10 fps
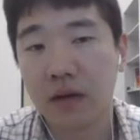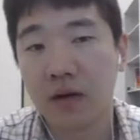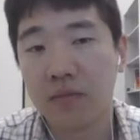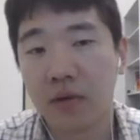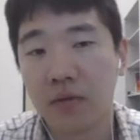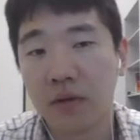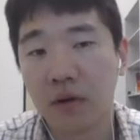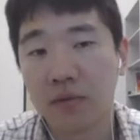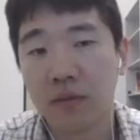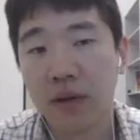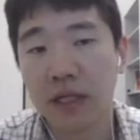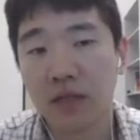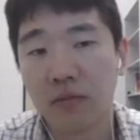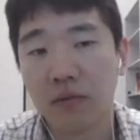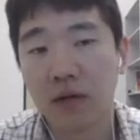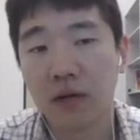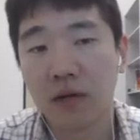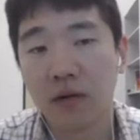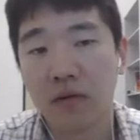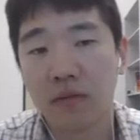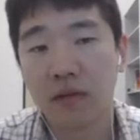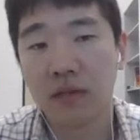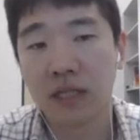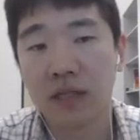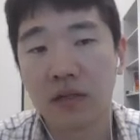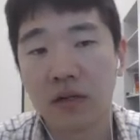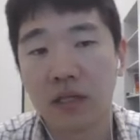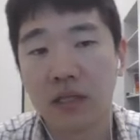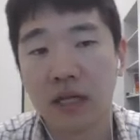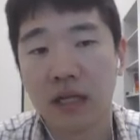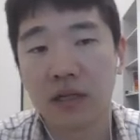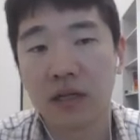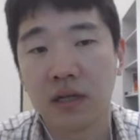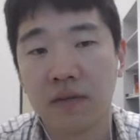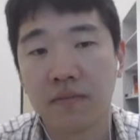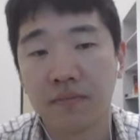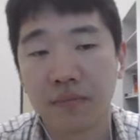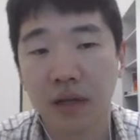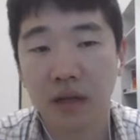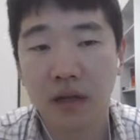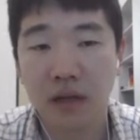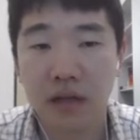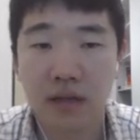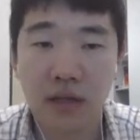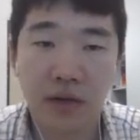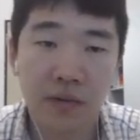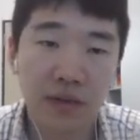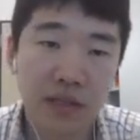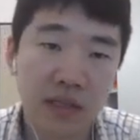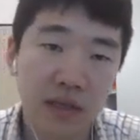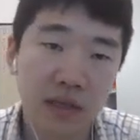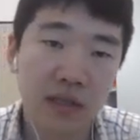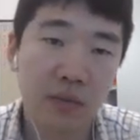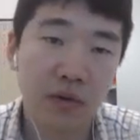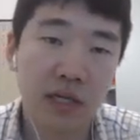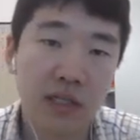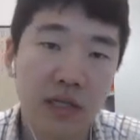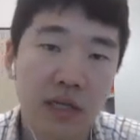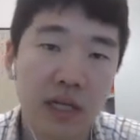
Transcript: the observation of the signal is actually there is a exponential